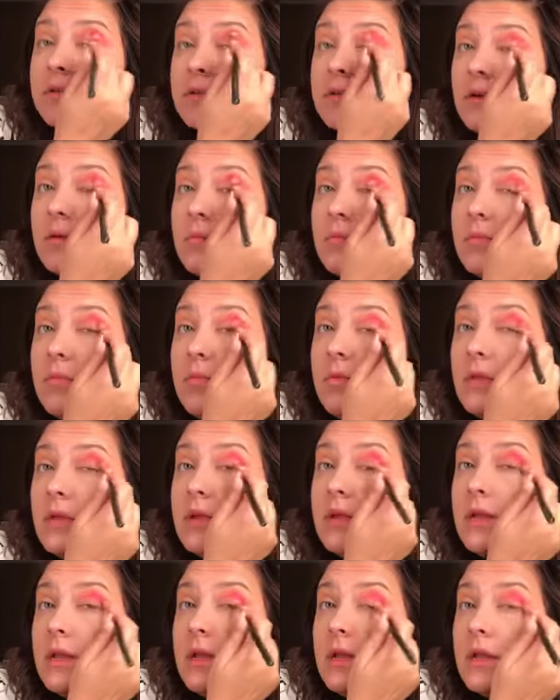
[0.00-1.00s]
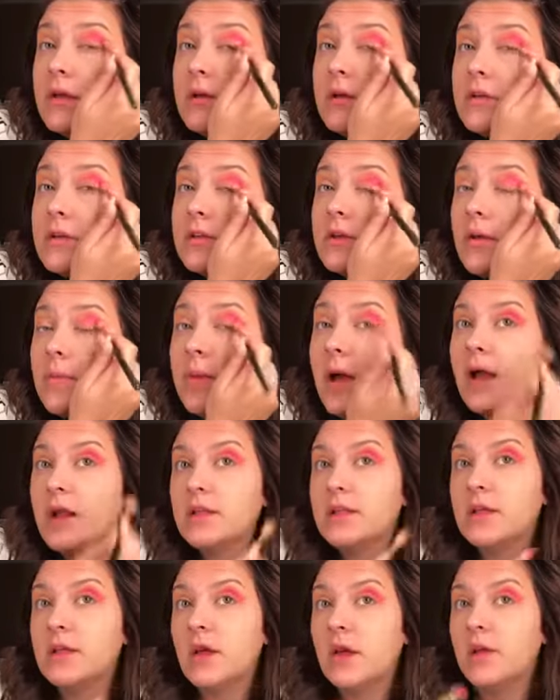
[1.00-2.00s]
start blending. So I
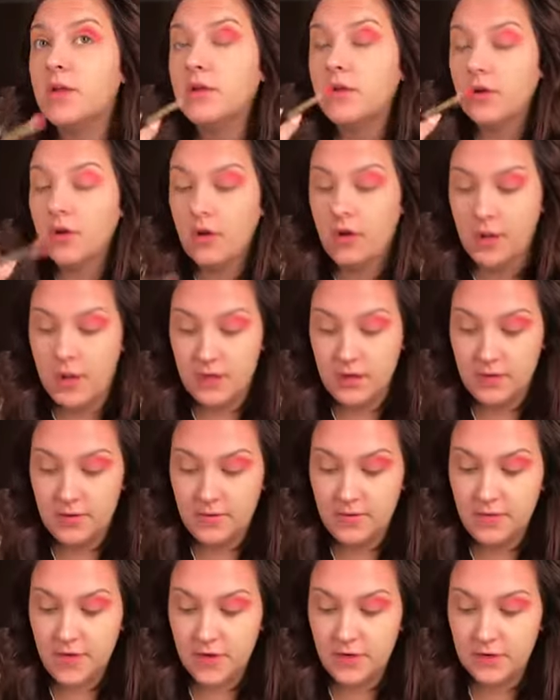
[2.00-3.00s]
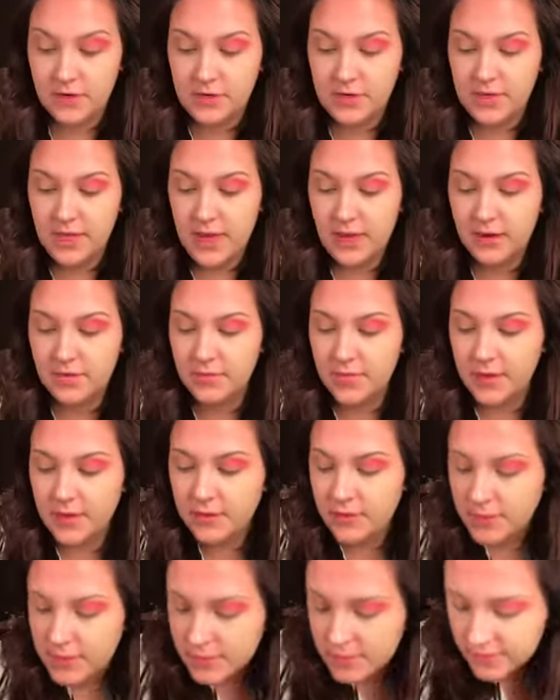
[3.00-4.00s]
packed the color on farther down in my
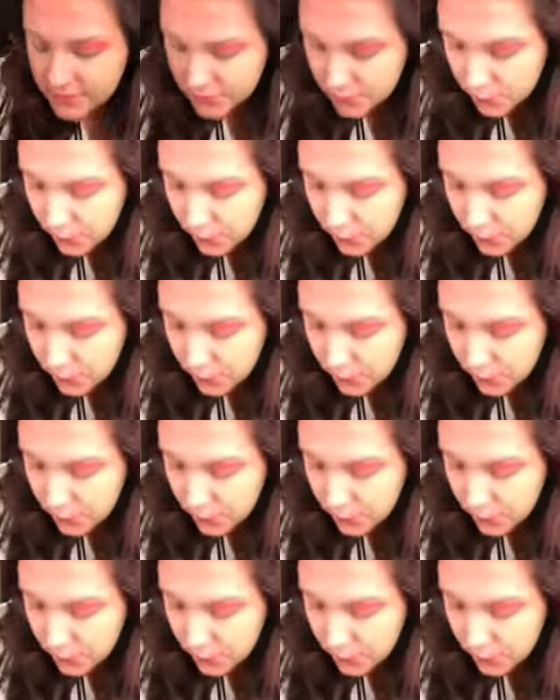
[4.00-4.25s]
crease,